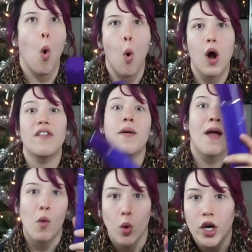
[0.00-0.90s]
or if I'm
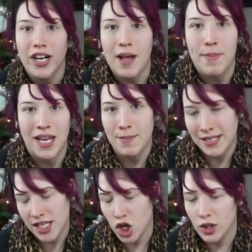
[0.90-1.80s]
at work and I'm picking
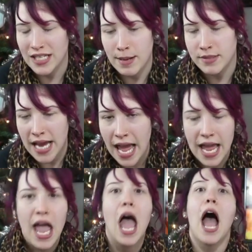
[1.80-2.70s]
my skin all damn
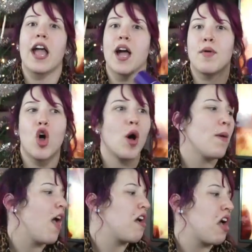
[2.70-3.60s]
day, I come
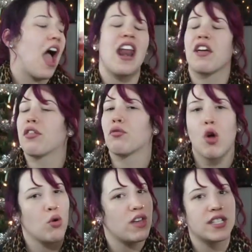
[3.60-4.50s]
home and I
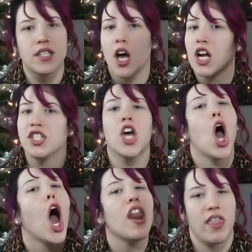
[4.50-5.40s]
throw this, a
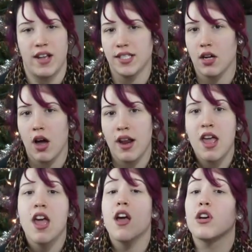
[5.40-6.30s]
ton of this on.
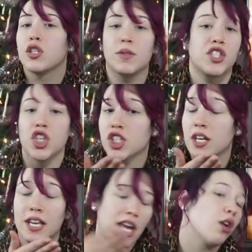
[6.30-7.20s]
So it's just
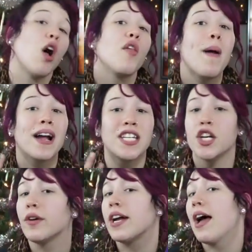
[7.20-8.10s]
gonna kill all the
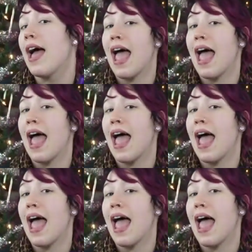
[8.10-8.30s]
bacteria,